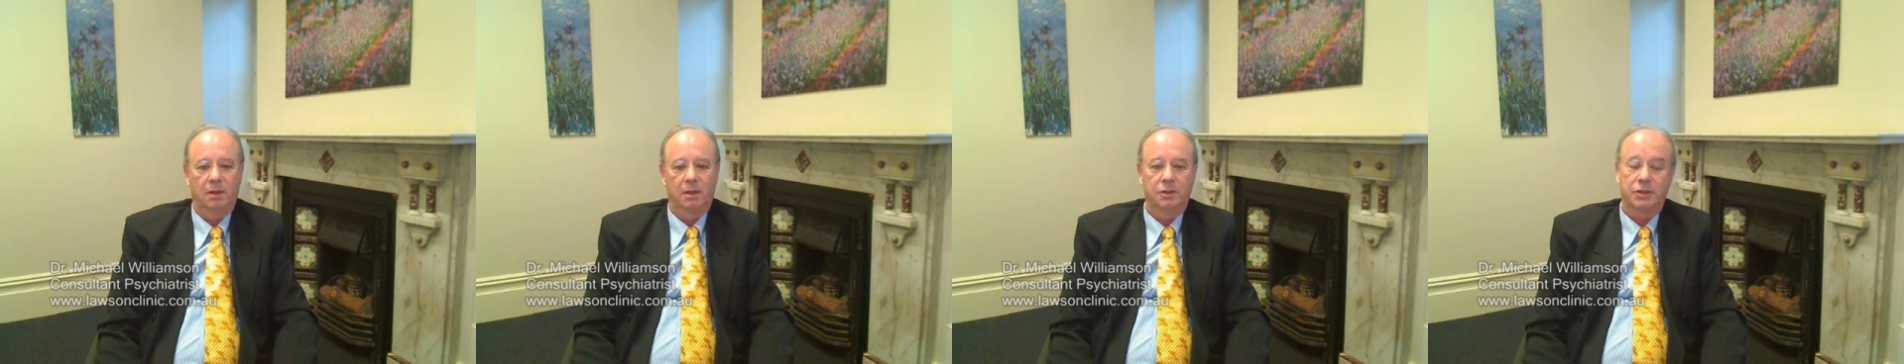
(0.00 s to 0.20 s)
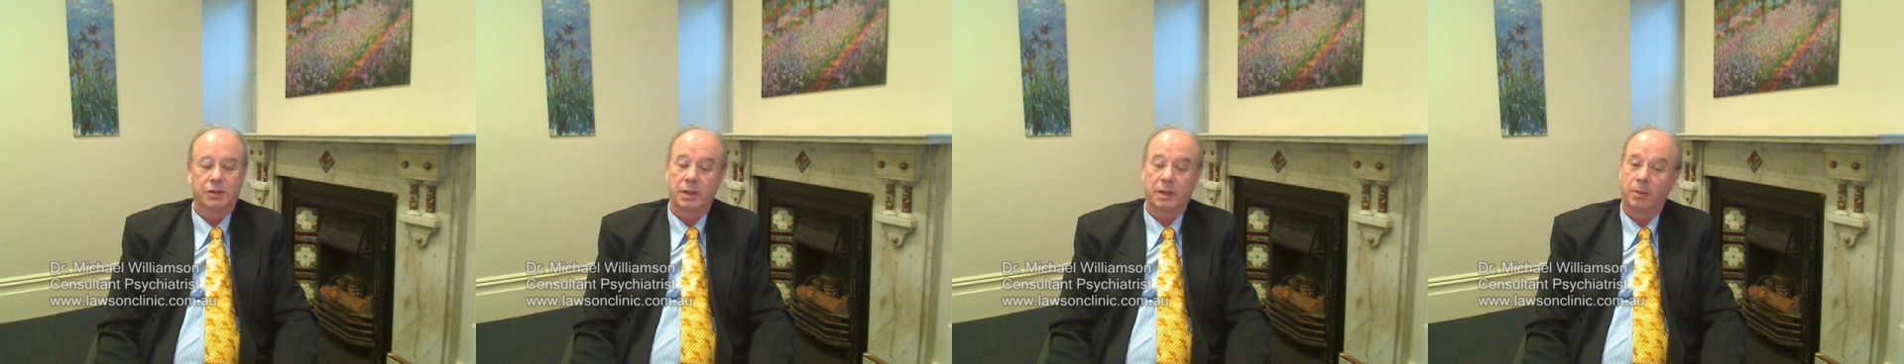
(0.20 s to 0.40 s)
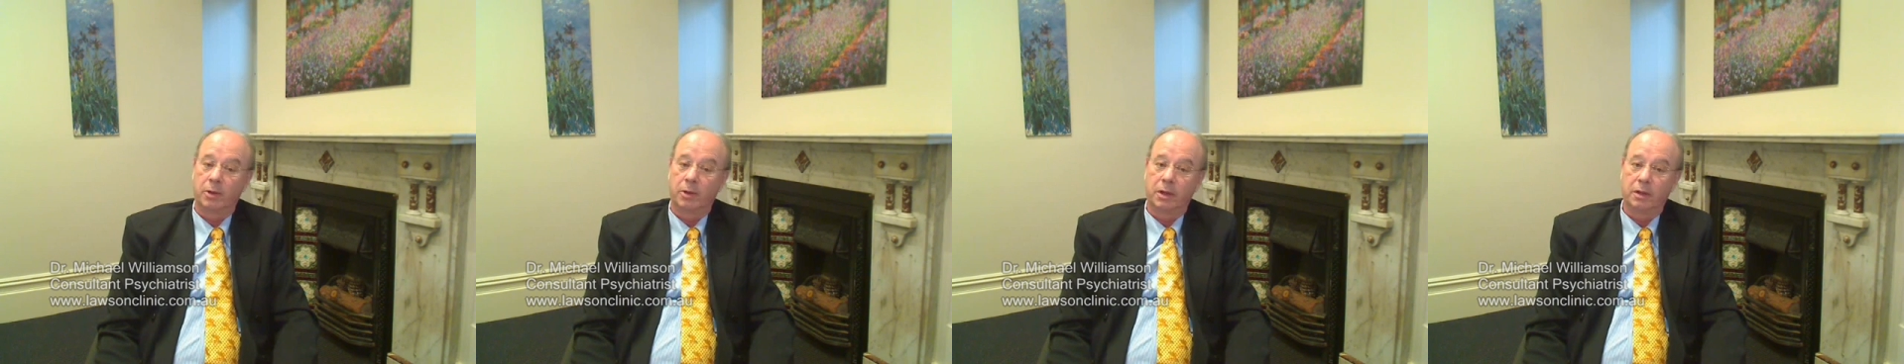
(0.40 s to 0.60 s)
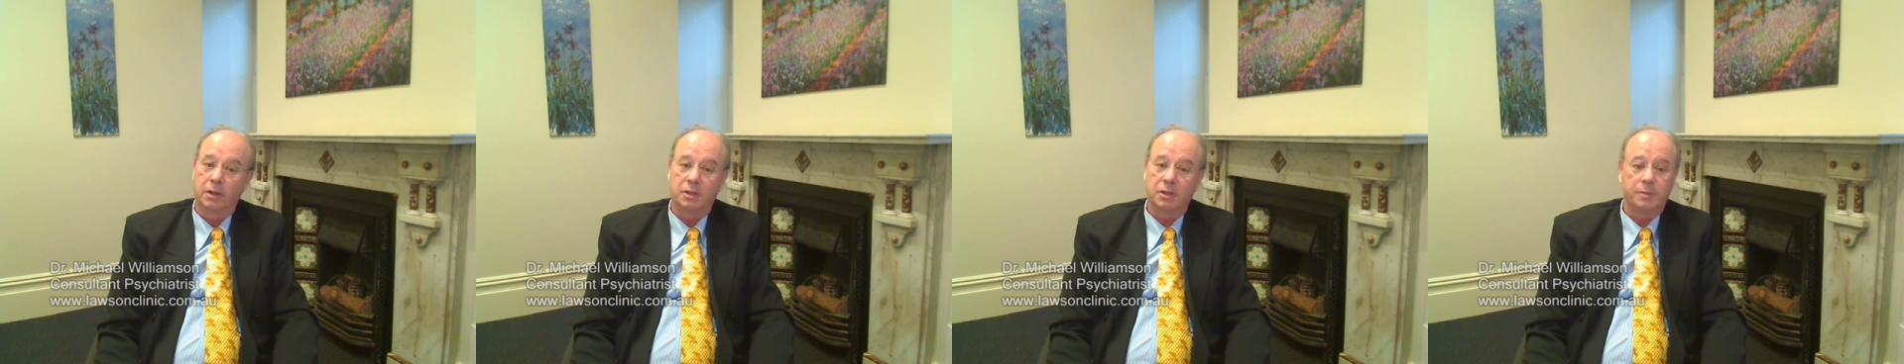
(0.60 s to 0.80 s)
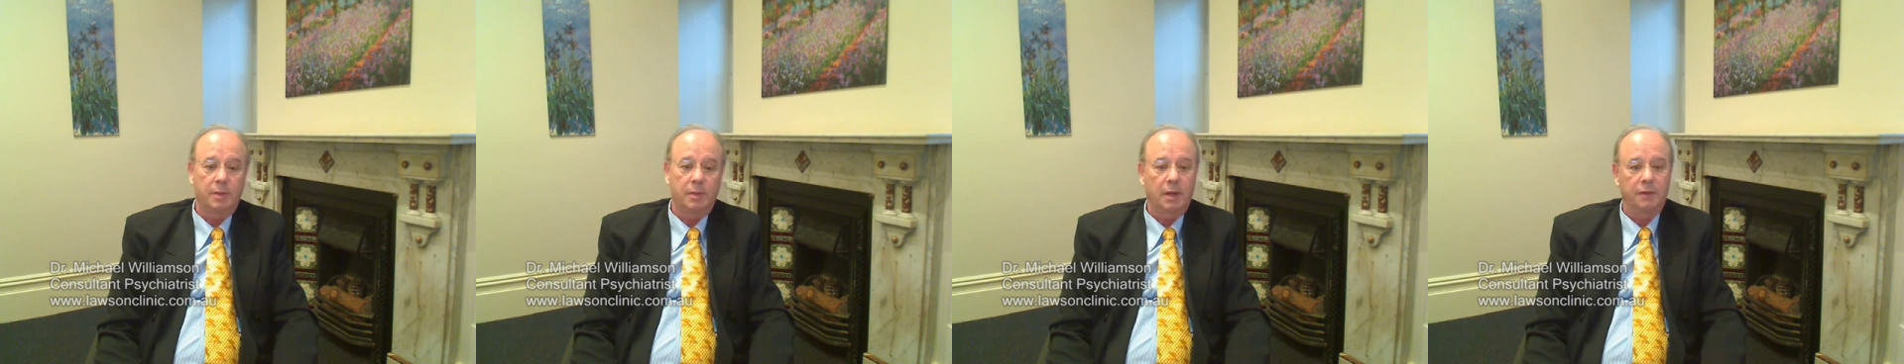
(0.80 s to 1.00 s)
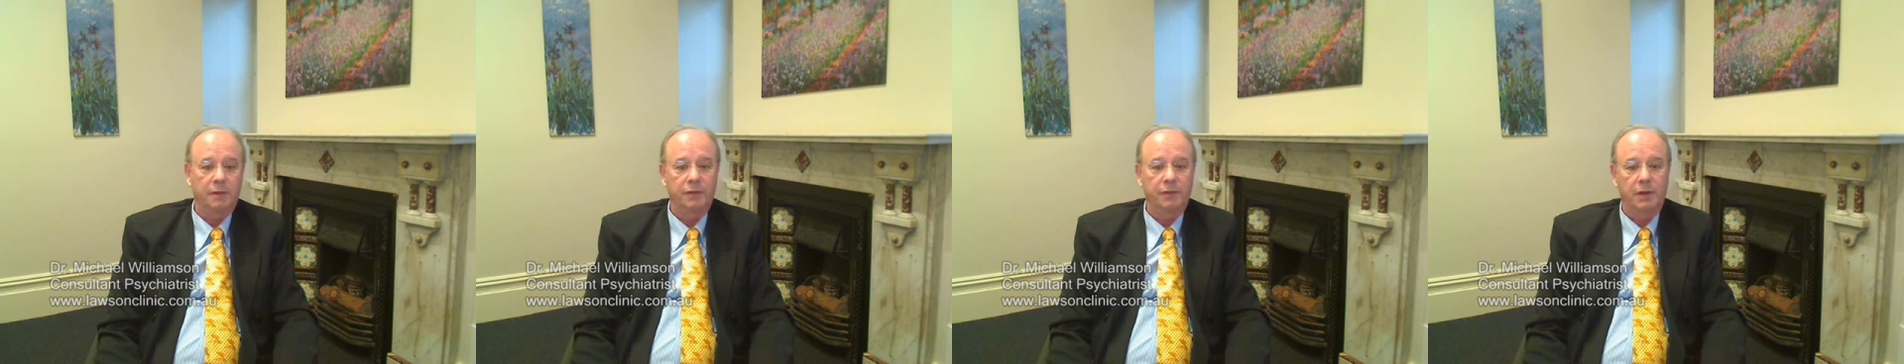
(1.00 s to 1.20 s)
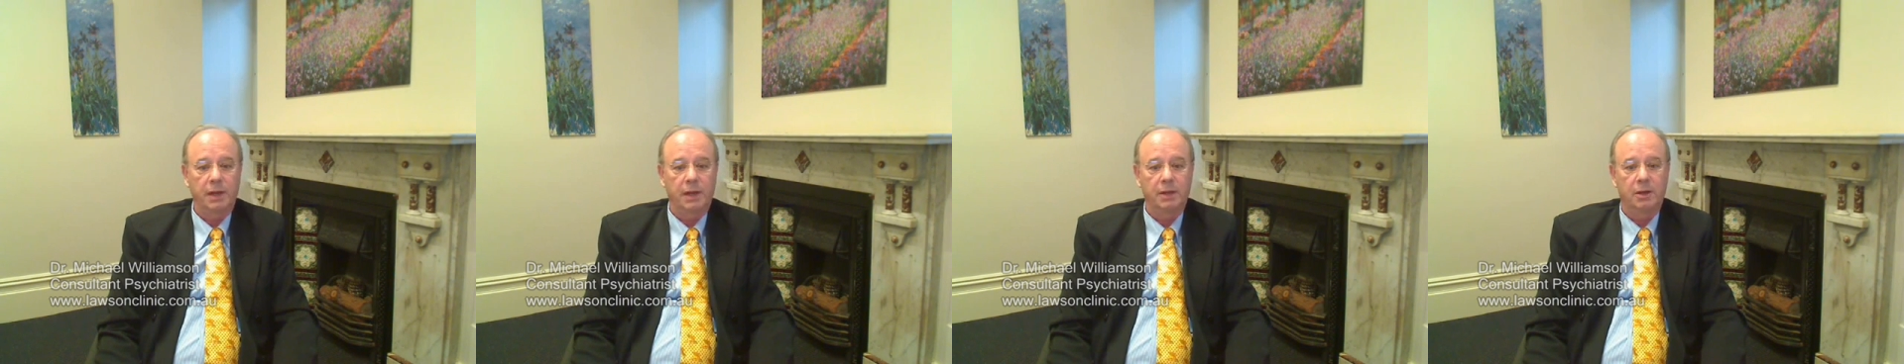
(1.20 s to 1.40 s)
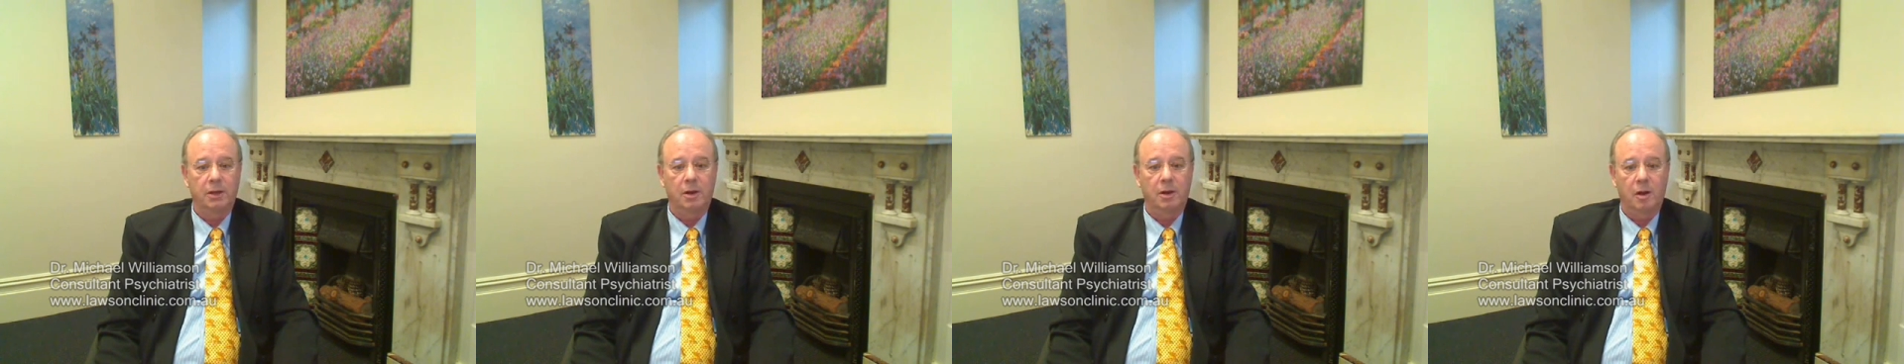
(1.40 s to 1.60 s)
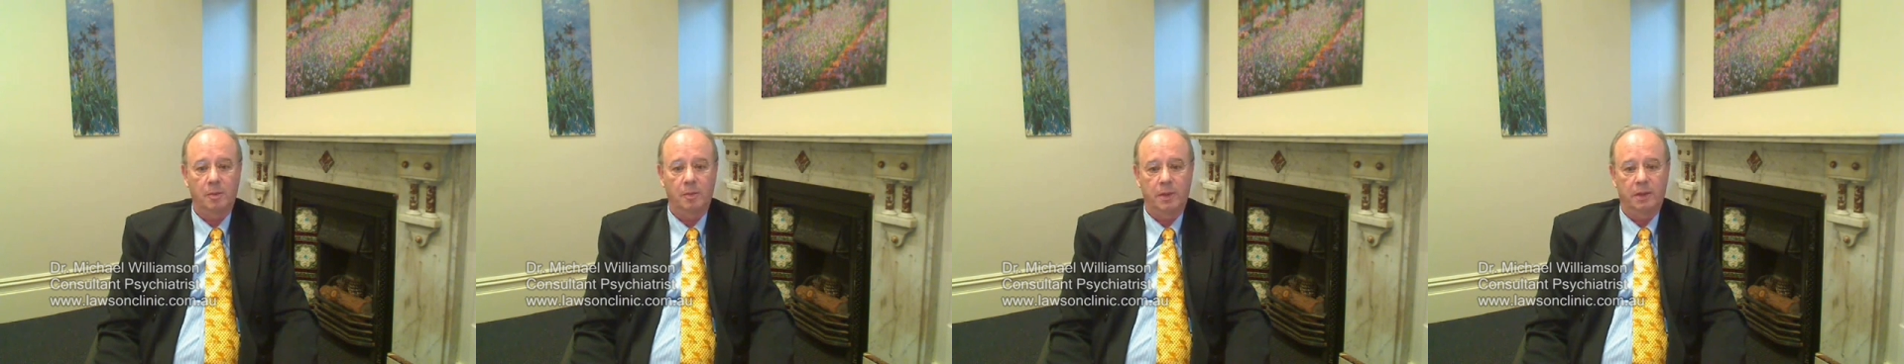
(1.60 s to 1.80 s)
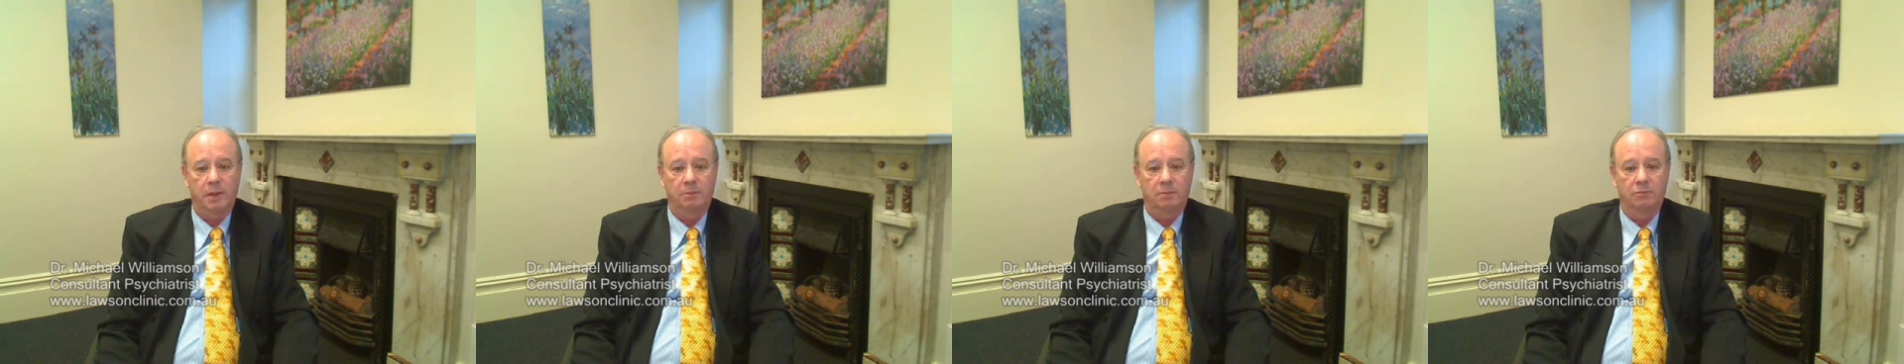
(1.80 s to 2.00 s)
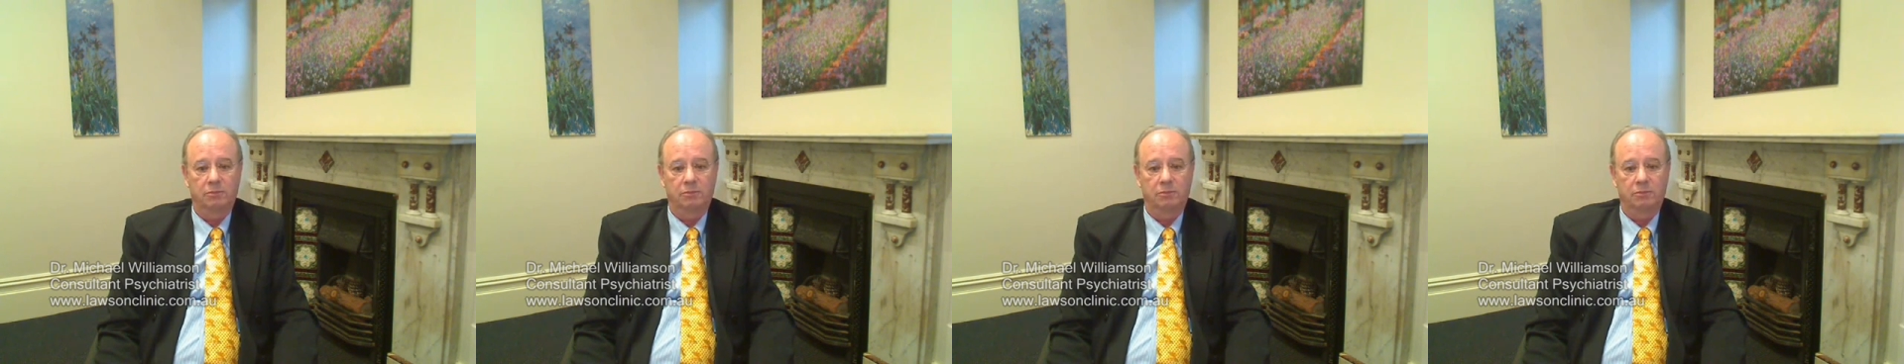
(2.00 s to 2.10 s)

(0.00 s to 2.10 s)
Someone else might find a hobby,